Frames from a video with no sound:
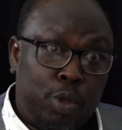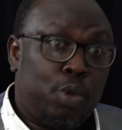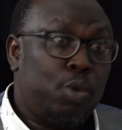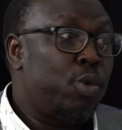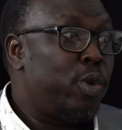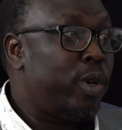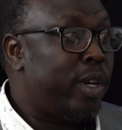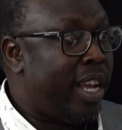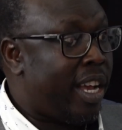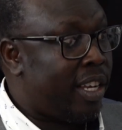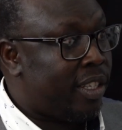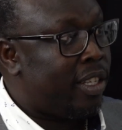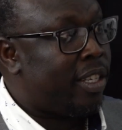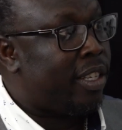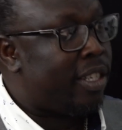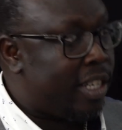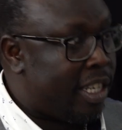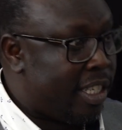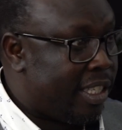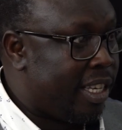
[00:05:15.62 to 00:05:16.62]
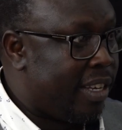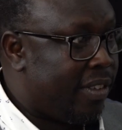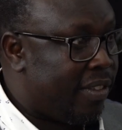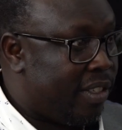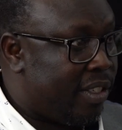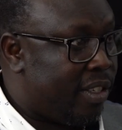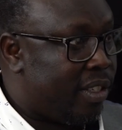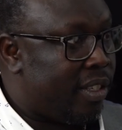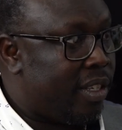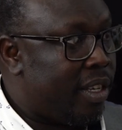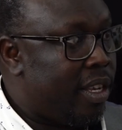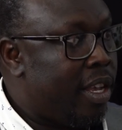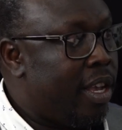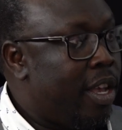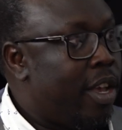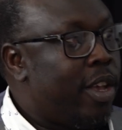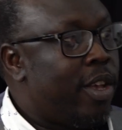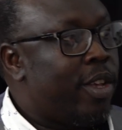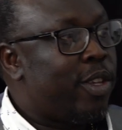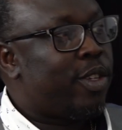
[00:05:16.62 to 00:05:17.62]
toward accessing the services.
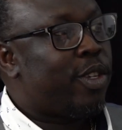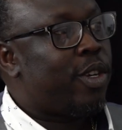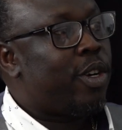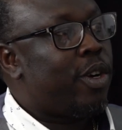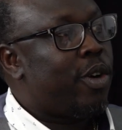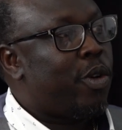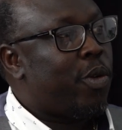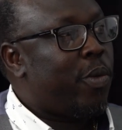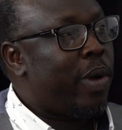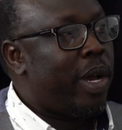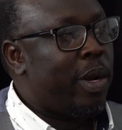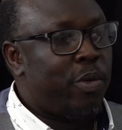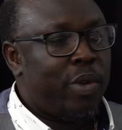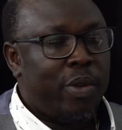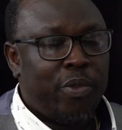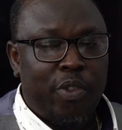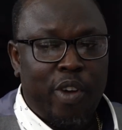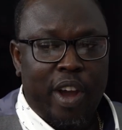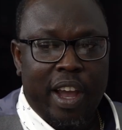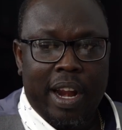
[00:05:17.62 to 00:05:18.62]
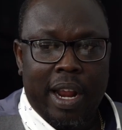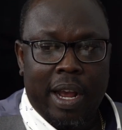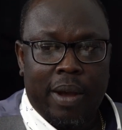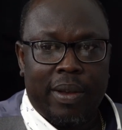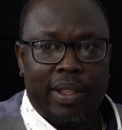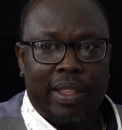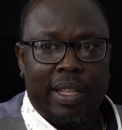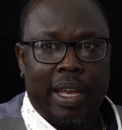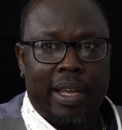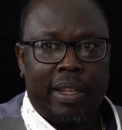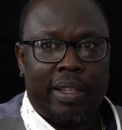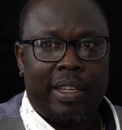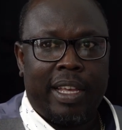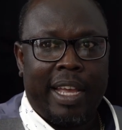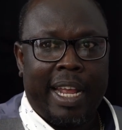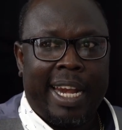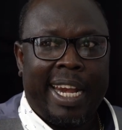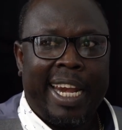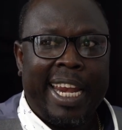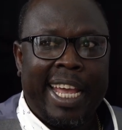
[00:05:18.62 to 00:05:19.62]
So when we find out that
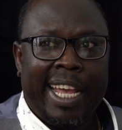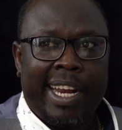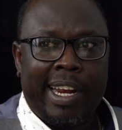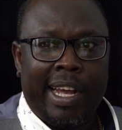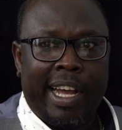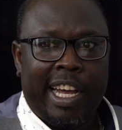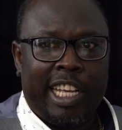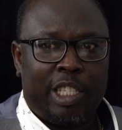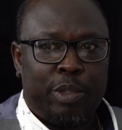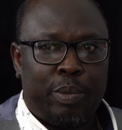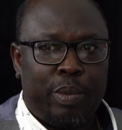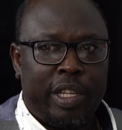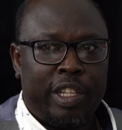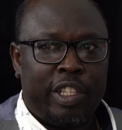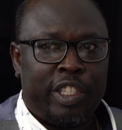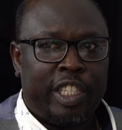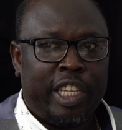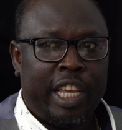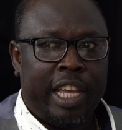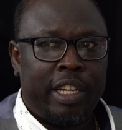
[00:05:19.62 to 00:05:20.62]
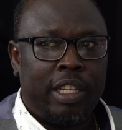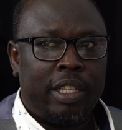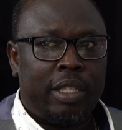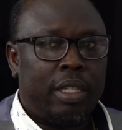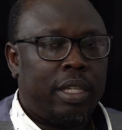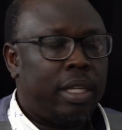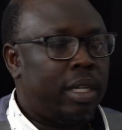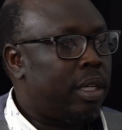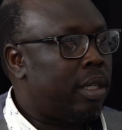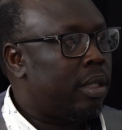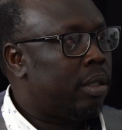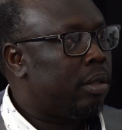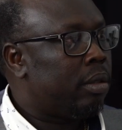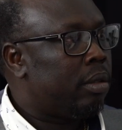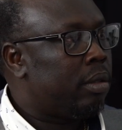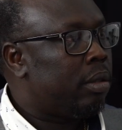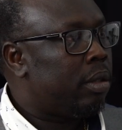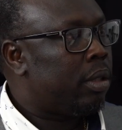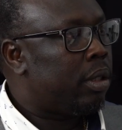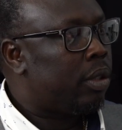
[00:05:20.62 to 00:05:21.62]
a letter has been sent
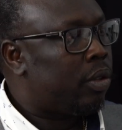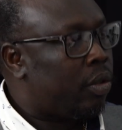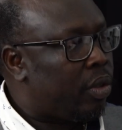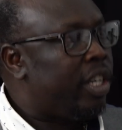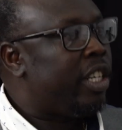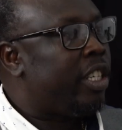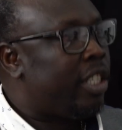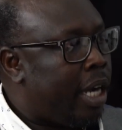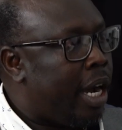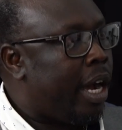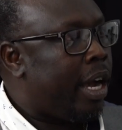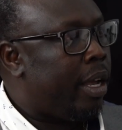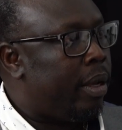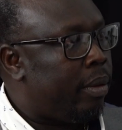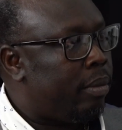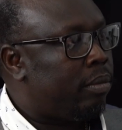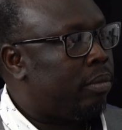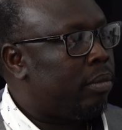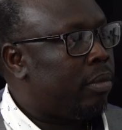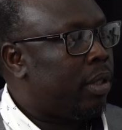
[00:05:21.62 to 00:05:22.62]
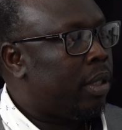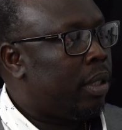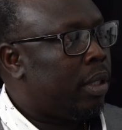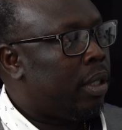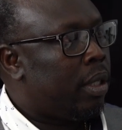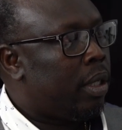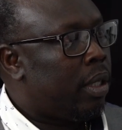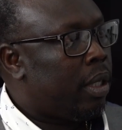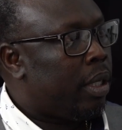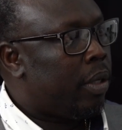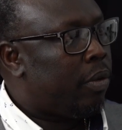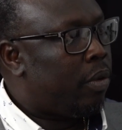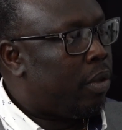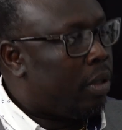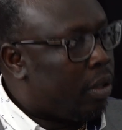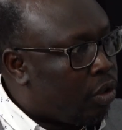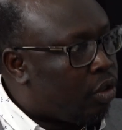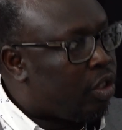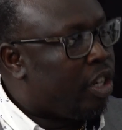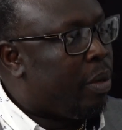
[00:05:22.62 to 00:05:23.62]
three
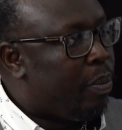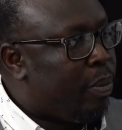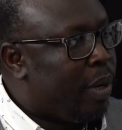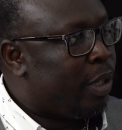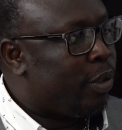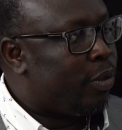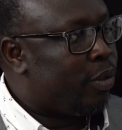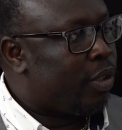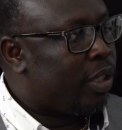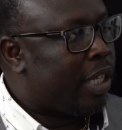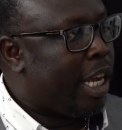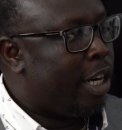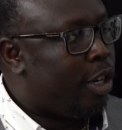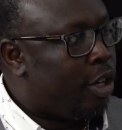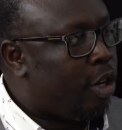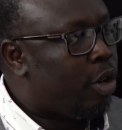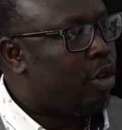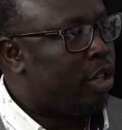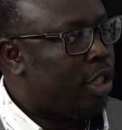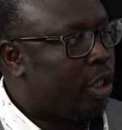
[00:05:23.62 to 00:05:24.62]
months and no